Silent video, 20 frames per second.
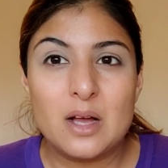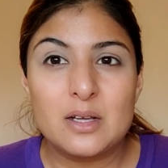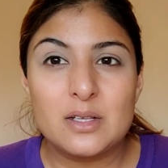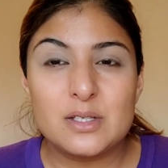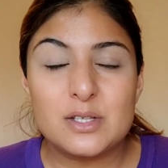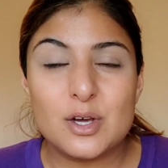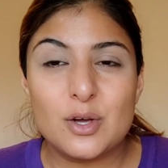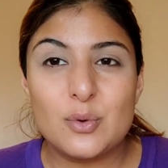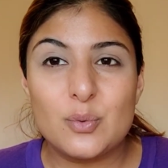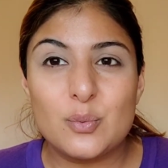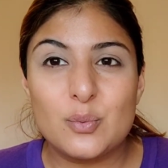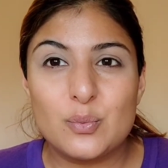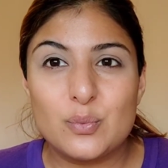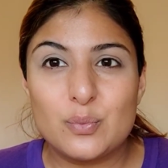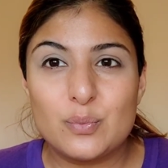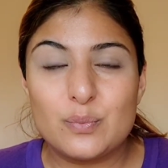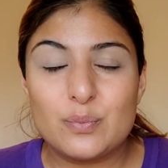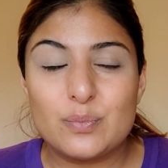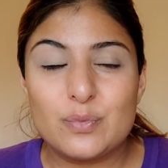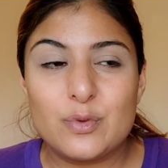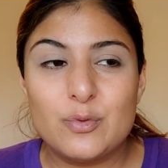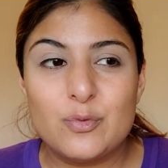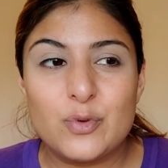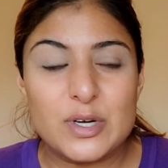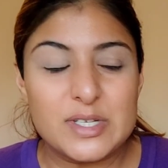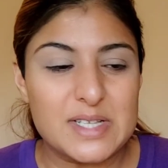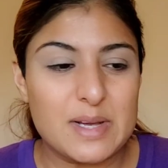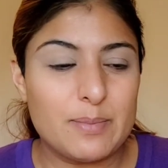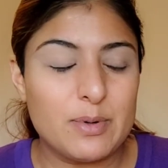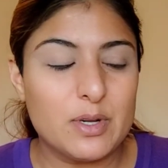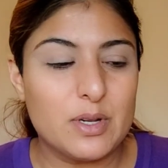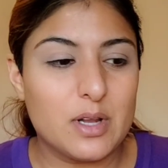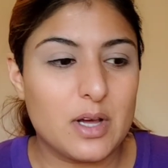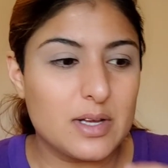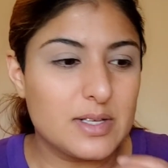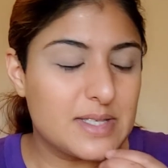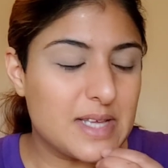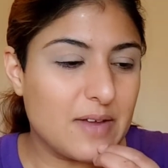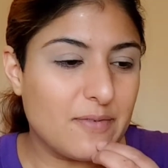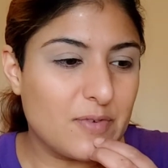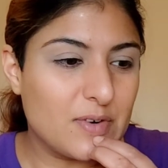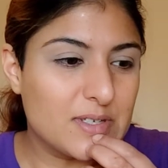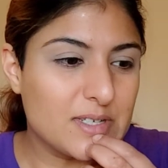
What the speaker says: So, for example, like say for